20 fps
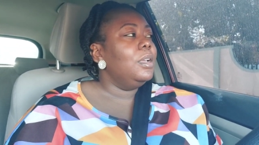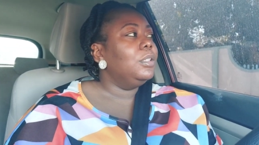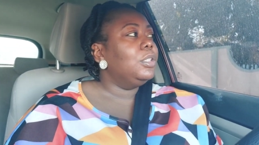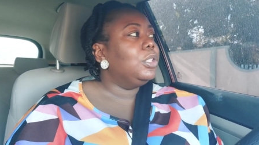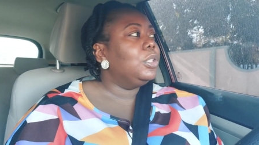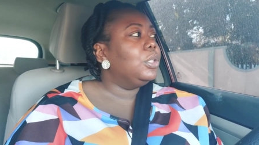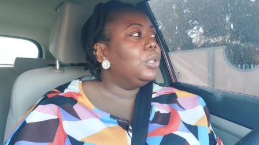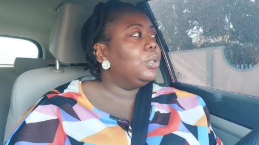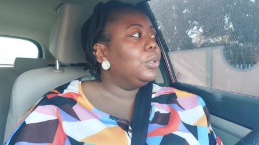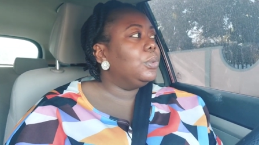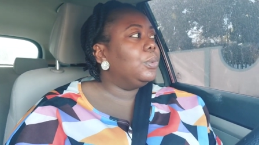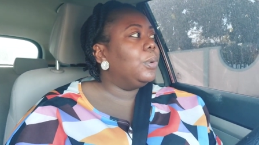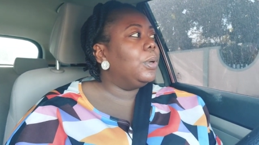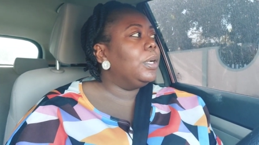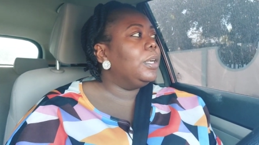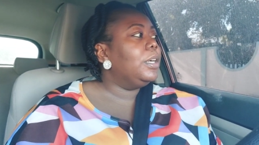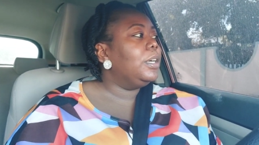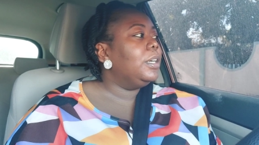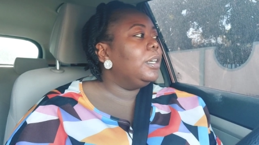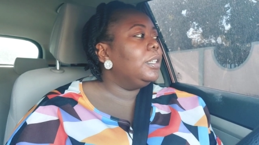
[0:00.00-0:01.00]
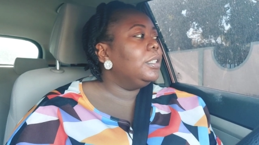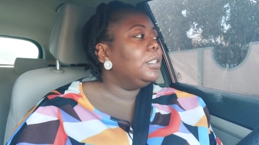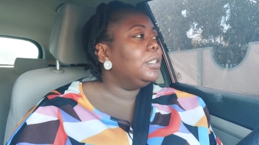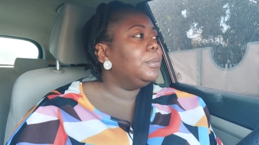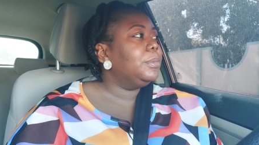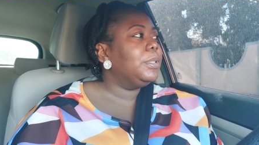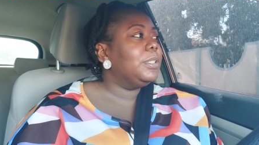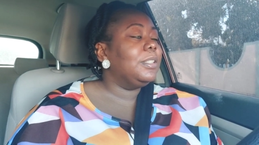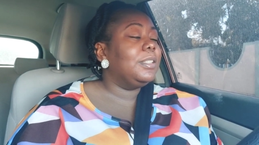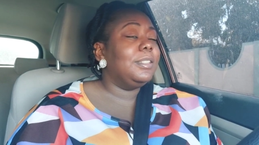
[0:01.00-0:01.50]
so what are
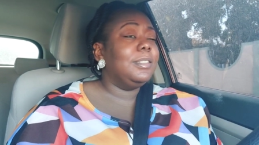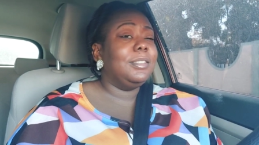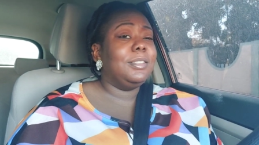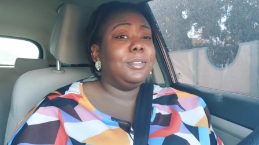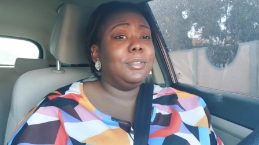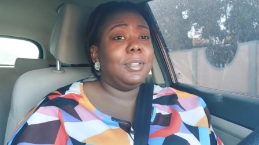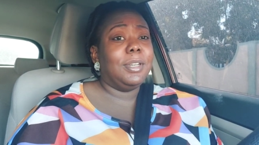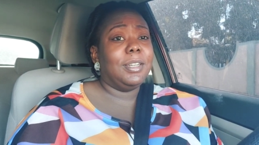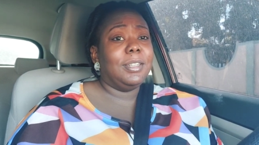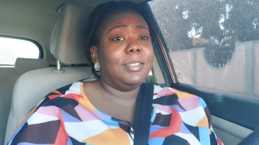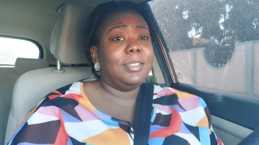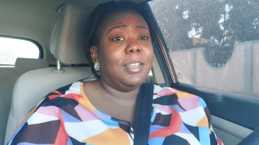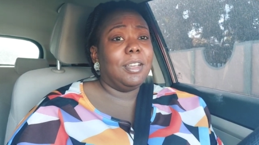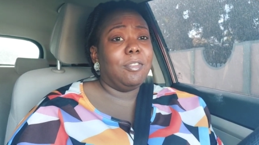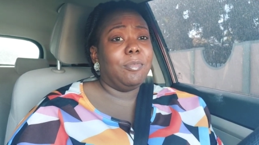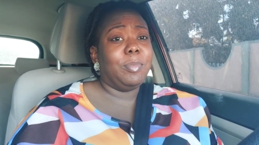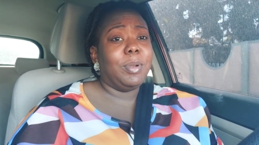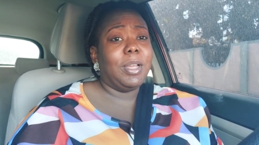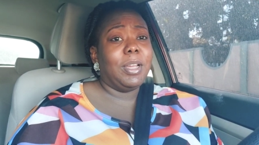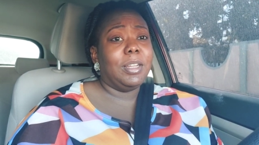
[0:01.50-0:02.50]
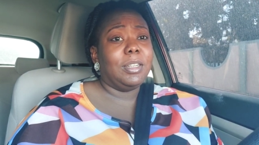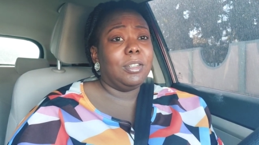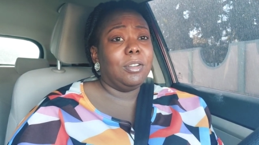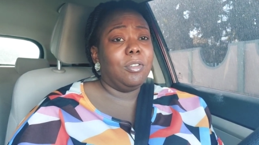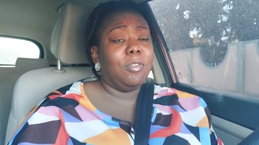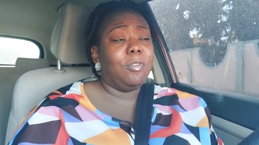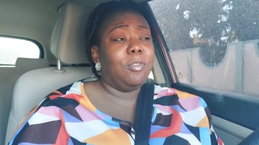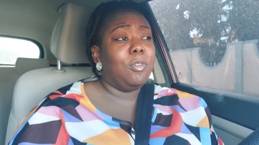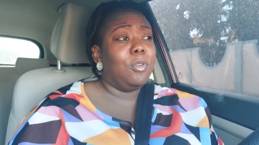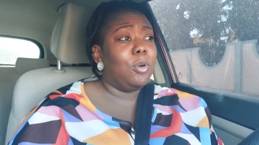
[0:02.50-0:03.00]
some of the things you guys have planned
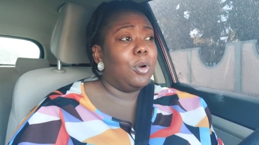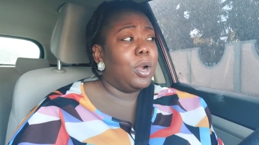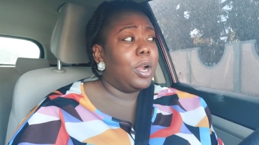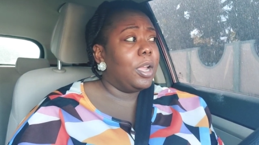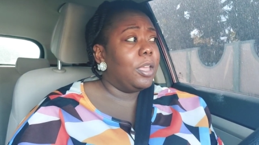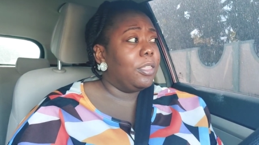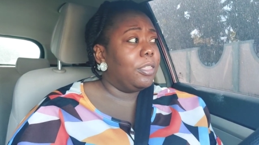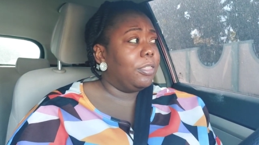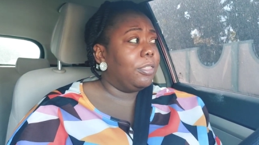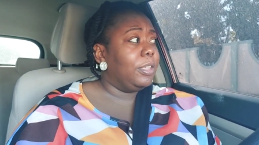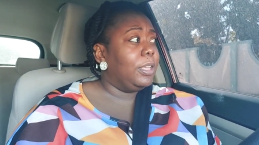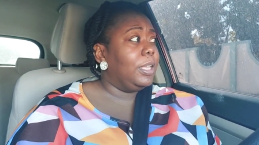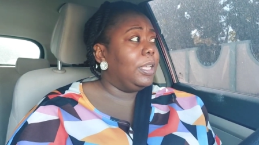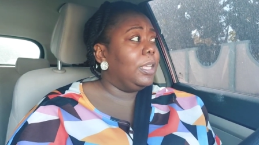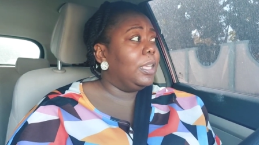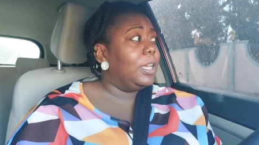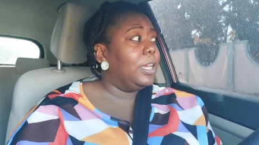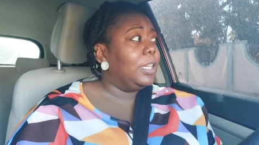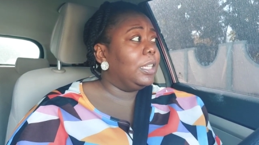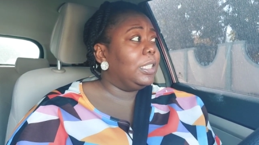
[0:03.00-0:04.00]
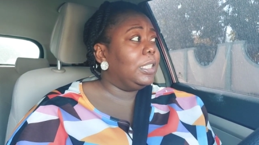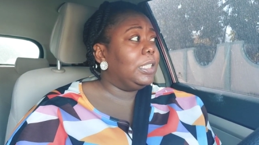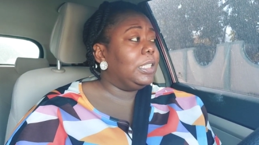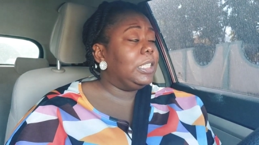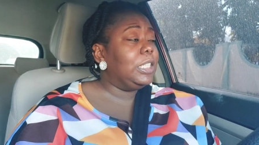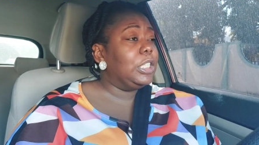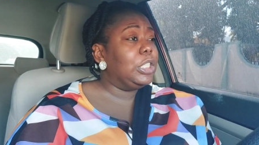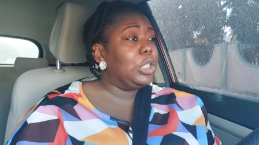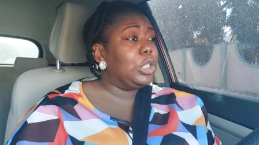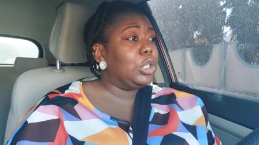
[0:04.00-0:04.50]
for the
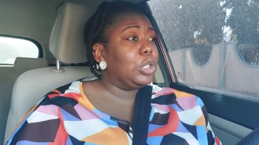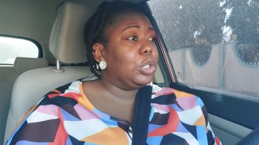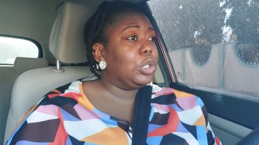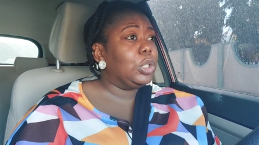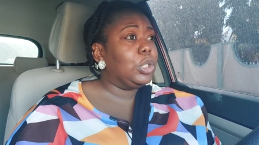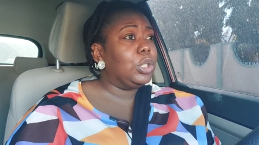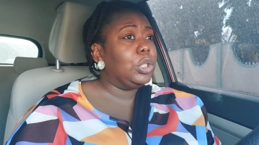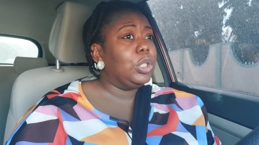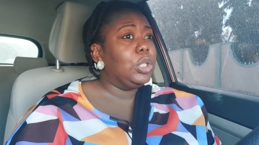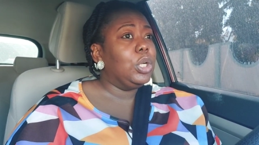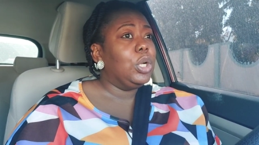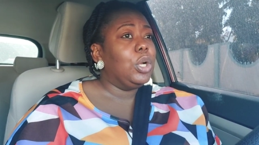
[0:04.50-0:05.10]
year,